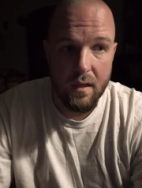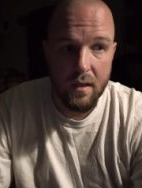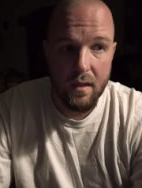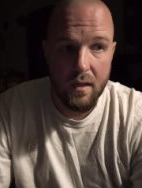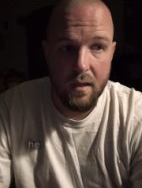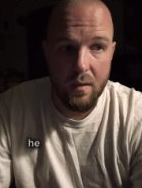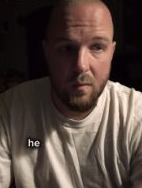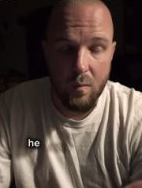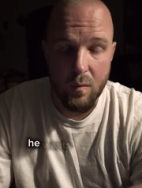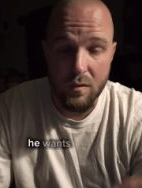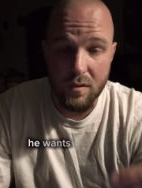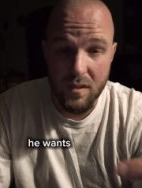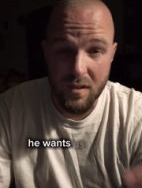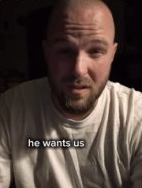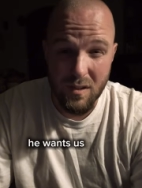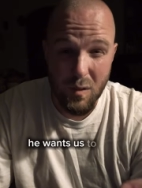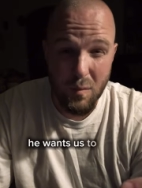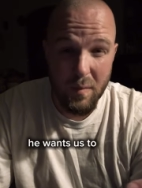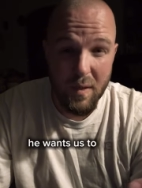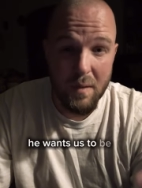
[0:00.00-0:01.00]
He wants us
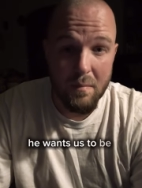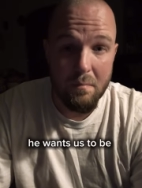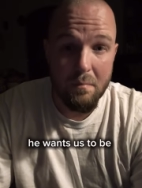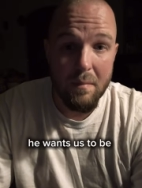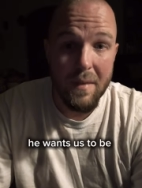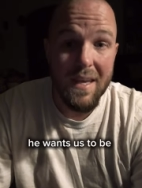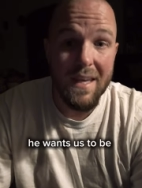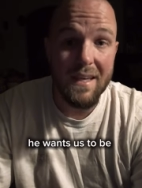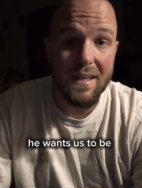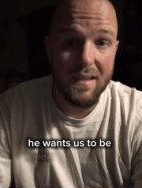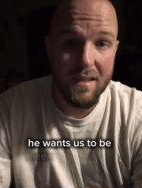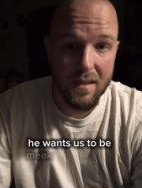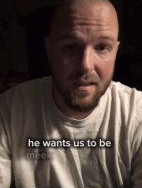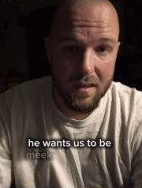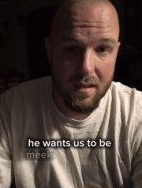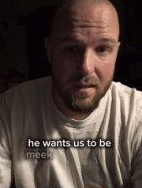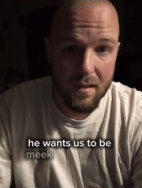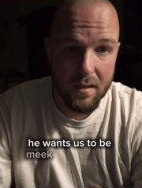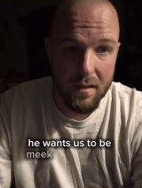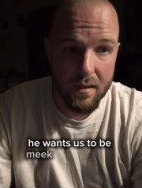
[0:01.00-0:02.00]
to be meek
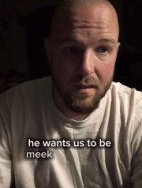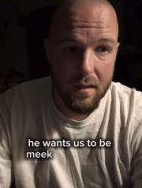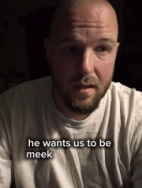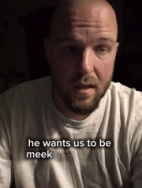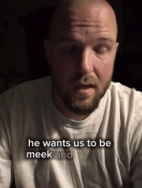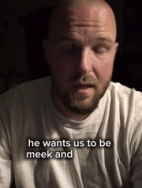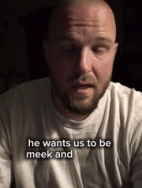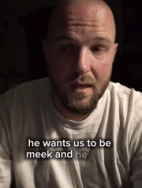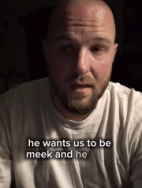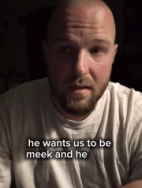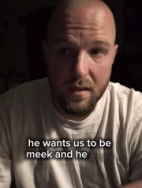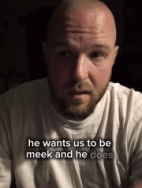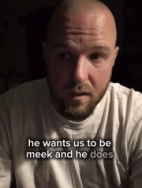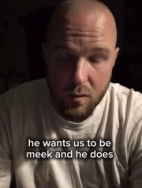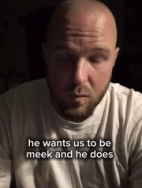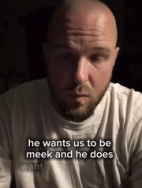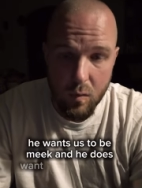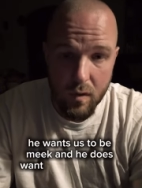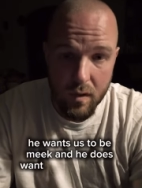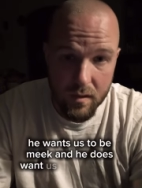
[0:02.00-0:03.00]
and he does
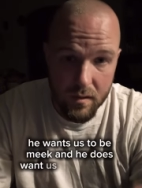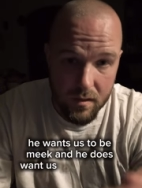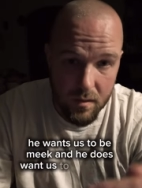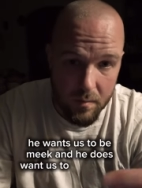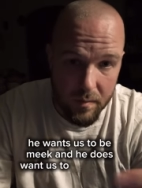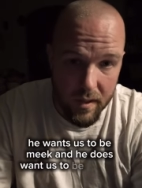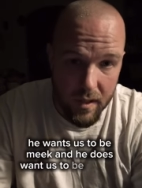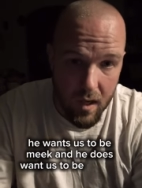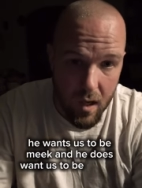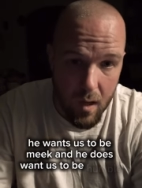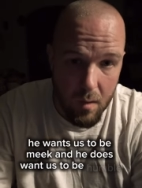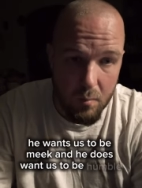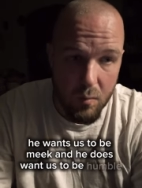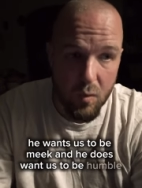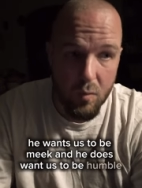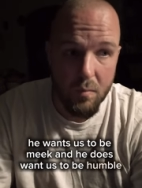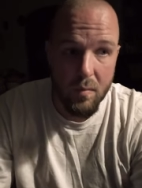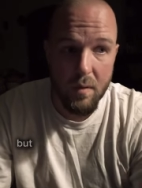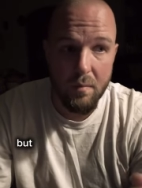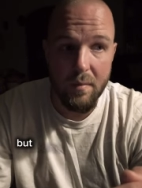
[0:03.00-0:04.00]
want us to be humble,
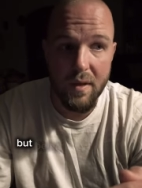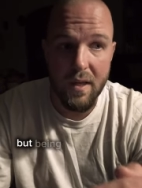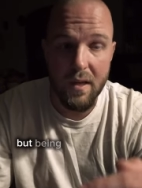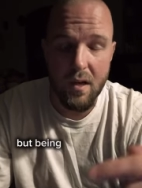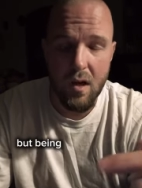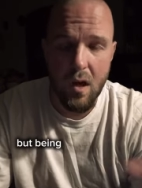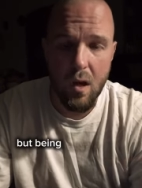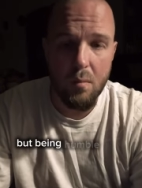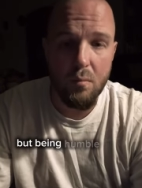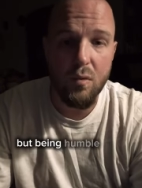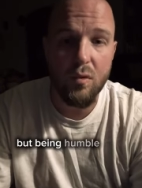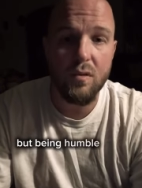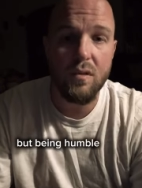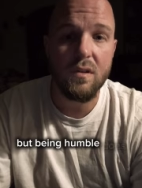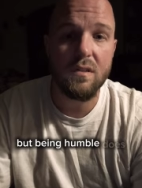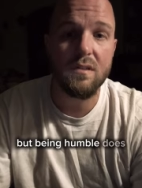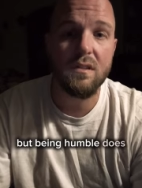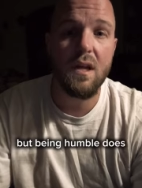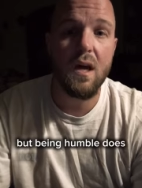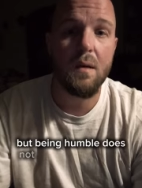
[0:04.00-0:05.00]
but being humble
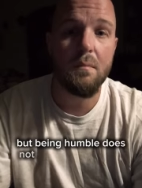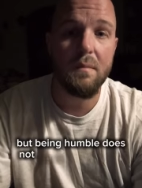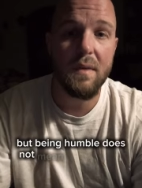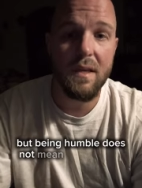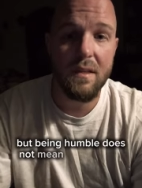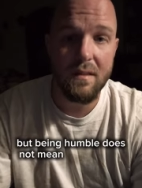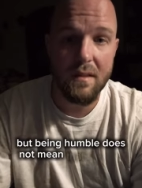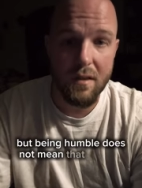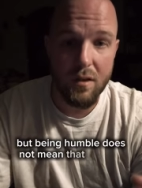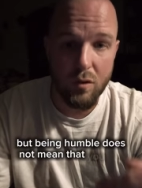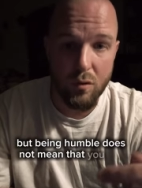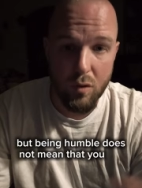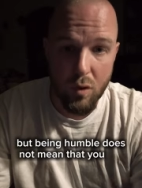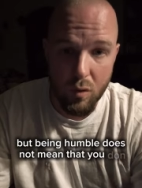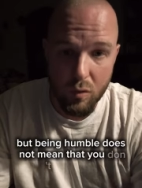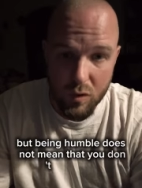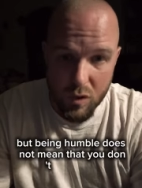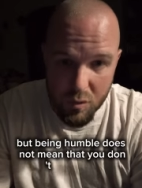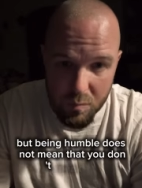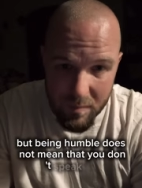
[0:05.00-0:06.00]
does not mean that you
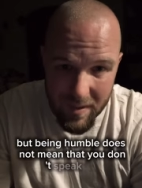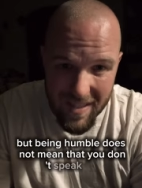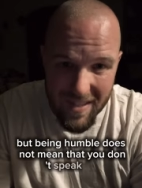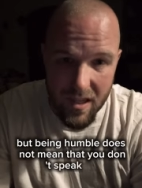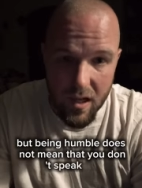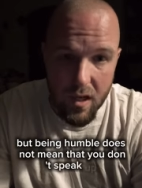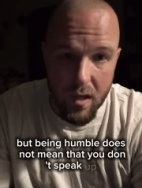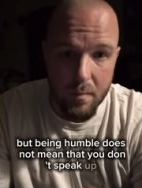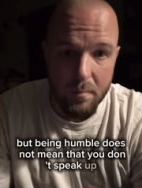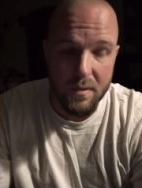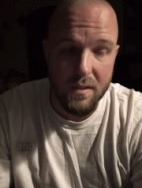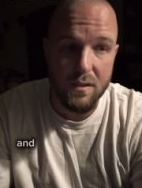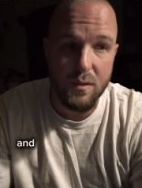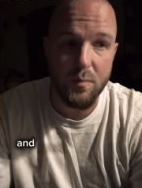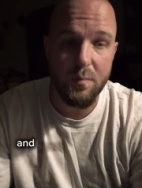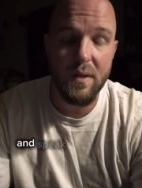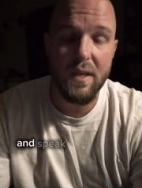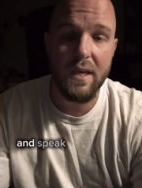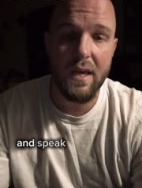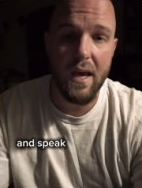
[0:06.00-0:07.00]
don't speak up and
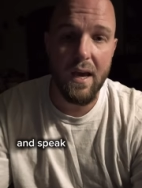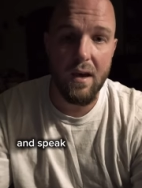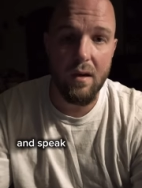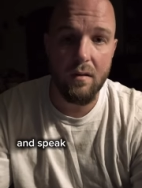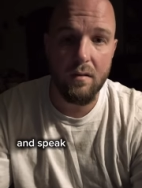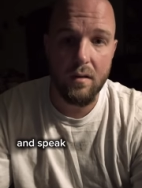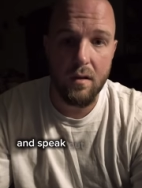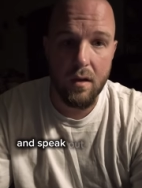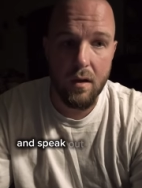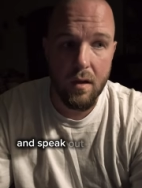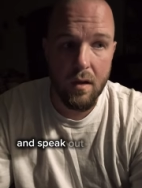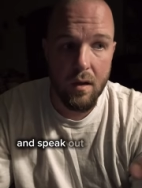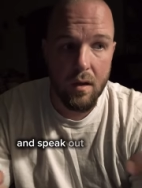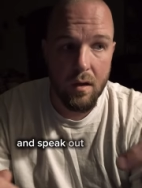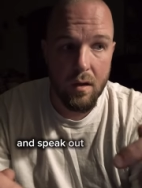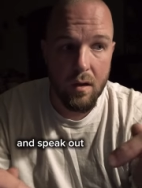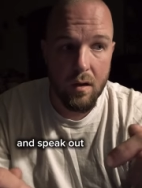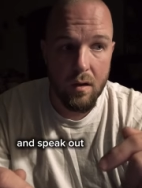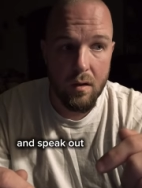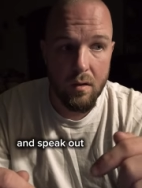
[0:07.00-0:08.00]
speak out
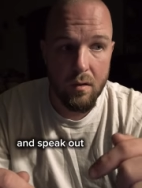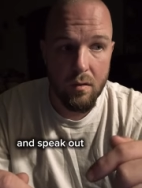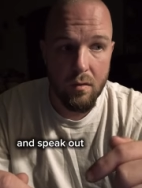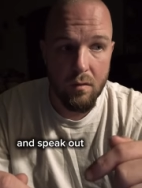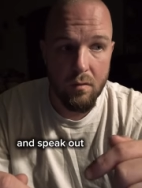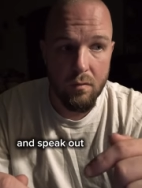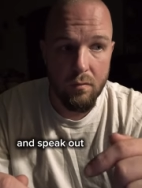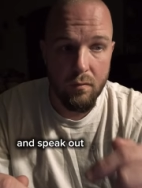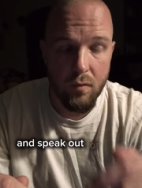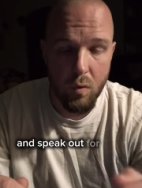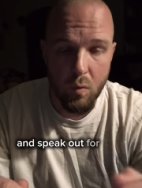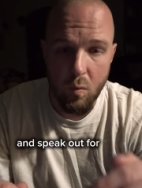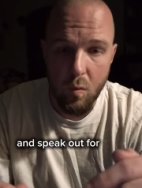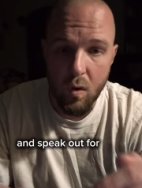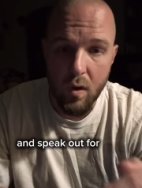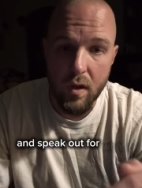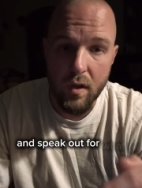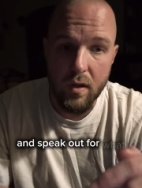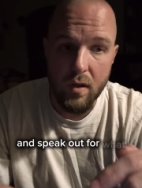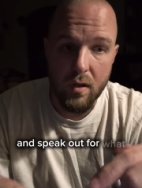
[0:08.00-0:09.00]
for
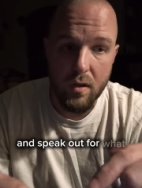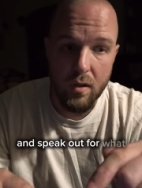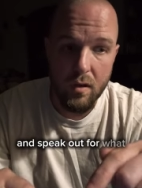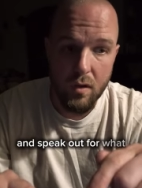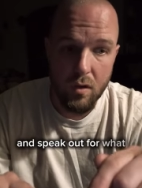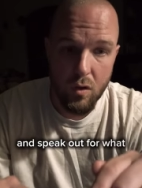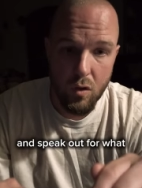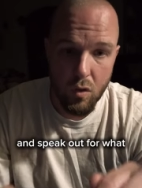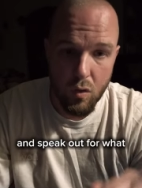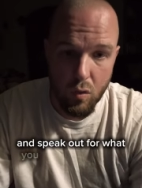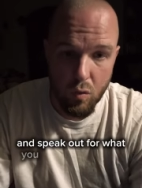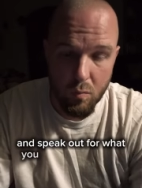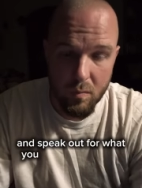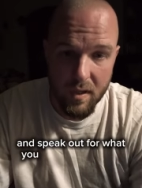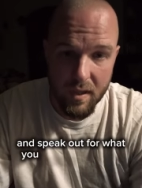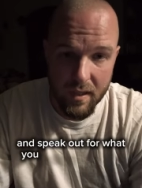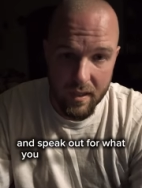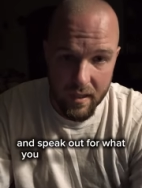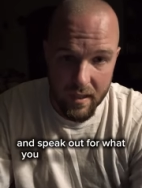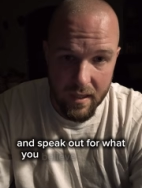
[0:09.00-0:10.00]
what you
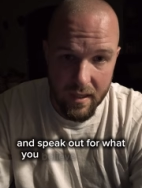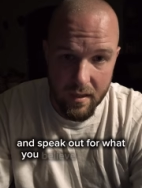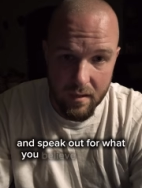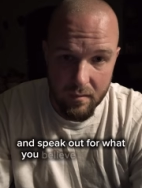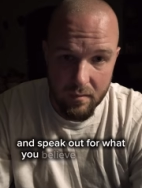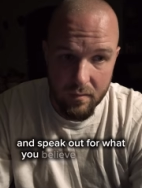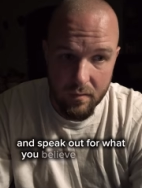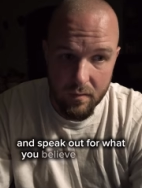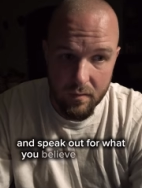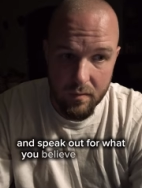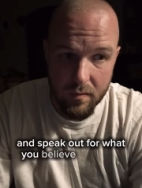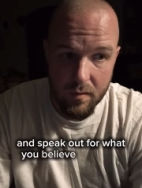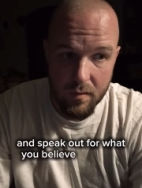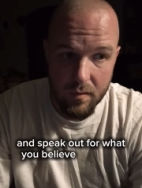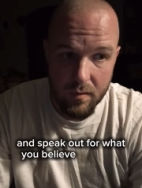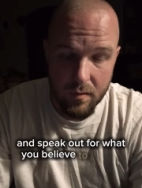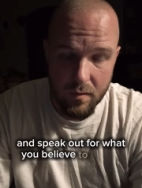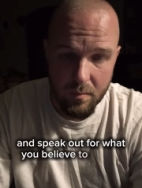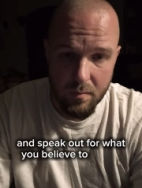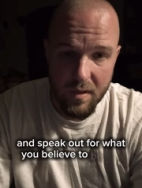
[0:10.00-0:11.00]
believe
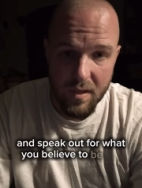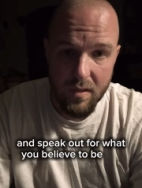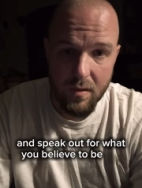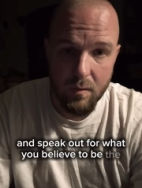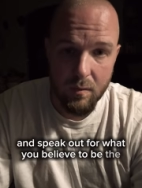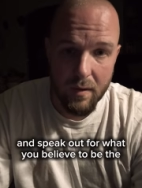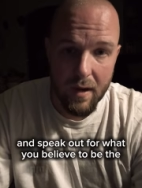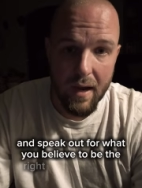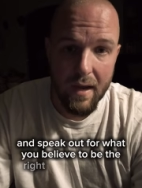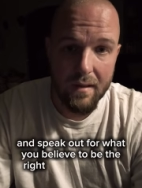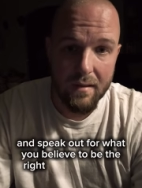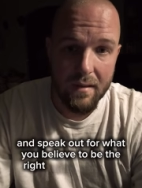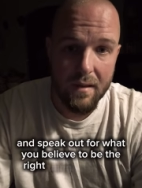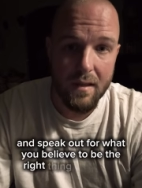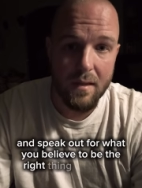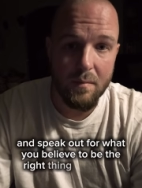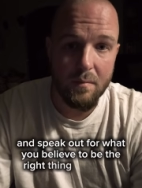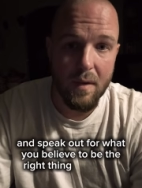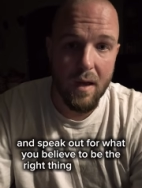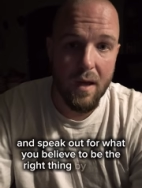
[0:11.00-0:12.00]
to be the right
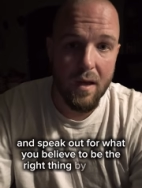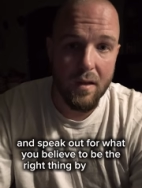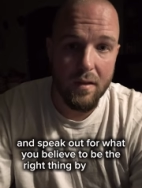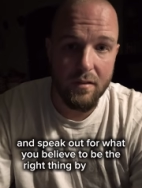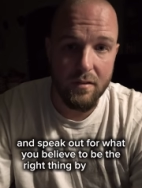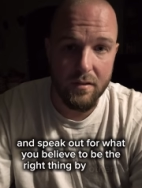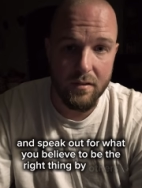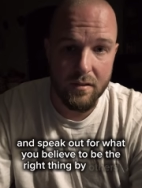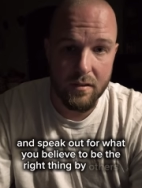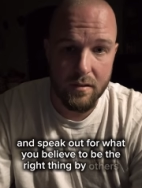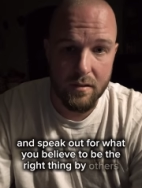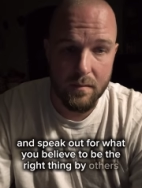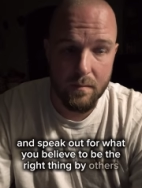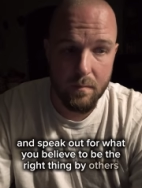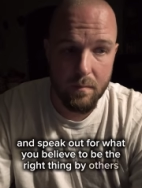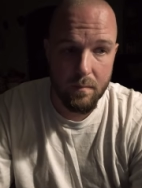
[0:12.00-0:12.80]
thing by others.